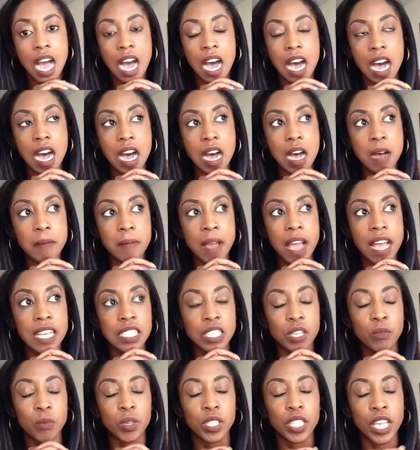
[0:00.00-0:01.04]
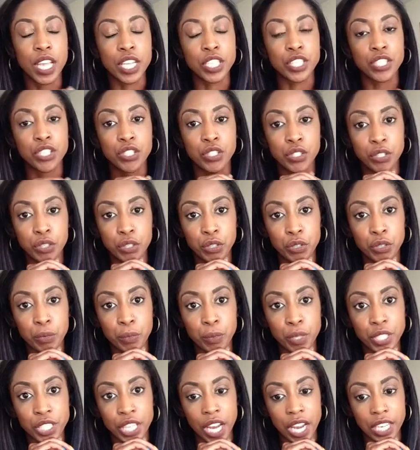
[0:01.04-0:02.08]
as it relates to
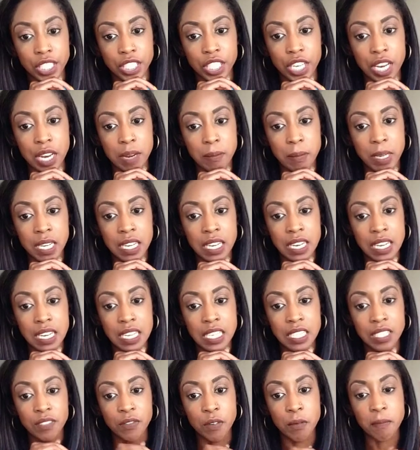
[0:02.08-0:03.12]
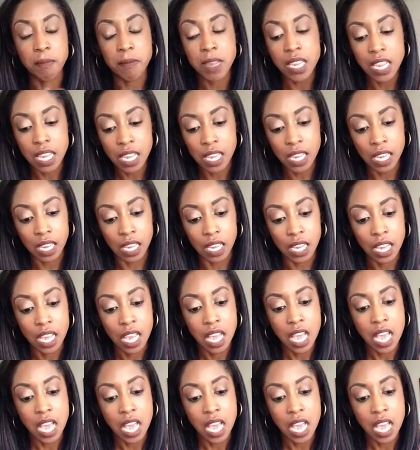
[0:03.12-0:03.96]
rejection, because for me,